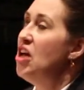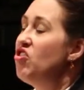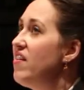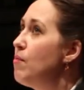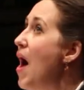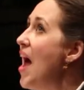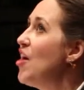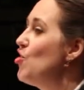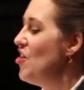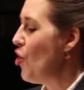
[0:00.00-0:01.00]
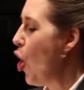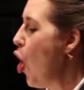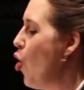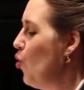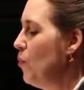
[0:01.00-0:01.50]
She's mired in the
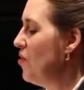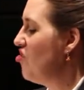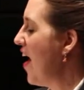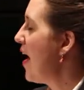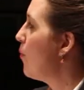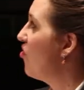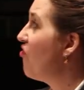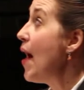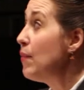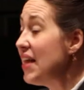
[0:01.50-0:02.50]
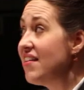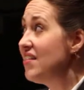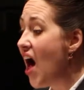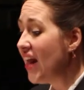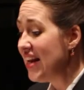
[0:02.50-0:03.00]
home, James. Family
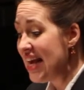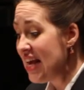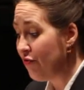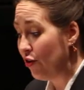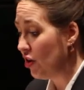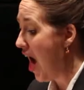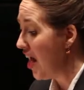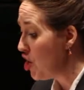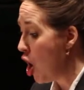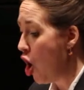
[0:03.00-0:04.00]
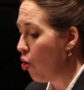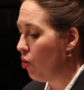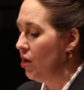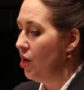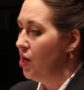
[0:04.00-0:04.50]
is not an evil, I
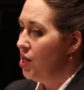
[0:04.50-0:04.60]
know.